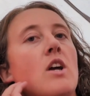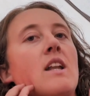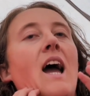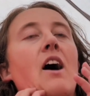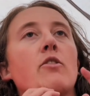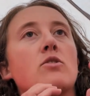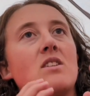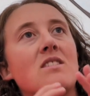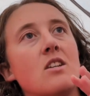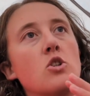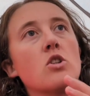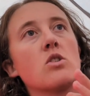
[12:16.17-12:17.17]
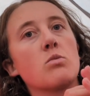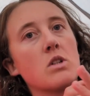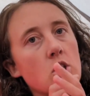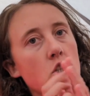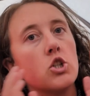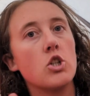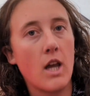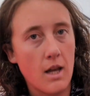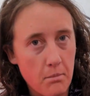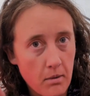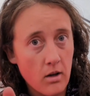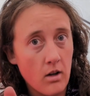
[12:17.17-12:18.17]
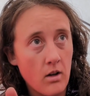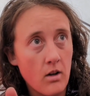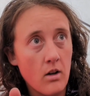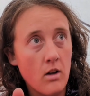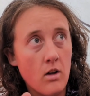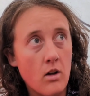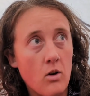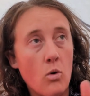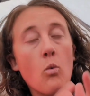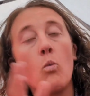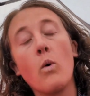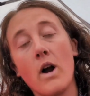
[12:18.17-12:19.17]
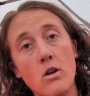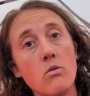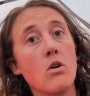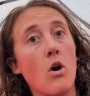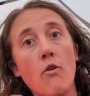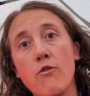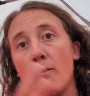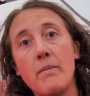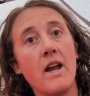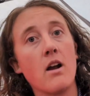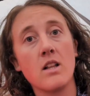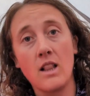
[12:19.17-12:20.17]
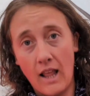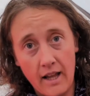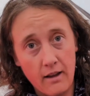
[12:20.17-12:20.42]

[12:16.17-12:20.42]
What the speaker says: and how those decisions really shape where you go from there in